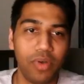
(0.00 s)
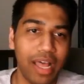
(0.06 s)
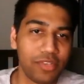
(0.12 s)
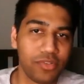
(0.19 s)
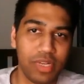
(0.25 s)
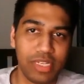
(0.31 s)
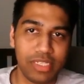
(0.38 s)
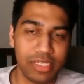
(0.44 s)
as soon
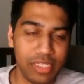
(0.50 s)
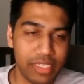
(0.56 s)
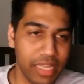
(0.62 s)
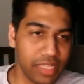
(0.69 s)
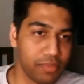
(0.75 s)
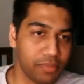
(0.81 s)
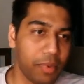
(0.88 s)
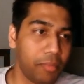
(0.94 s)
as this gets
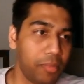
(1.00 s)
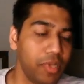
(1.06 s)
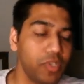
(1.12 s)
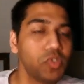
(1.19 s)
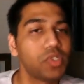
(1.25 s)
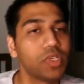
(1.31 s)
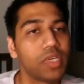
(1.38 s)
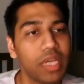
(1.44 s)

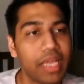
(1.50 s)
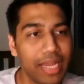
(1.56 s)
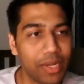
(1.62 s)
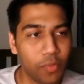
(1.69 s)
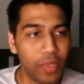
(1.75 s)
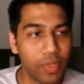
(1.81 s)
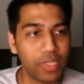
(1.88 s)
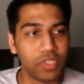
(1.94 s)
published, it
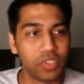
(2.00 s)
will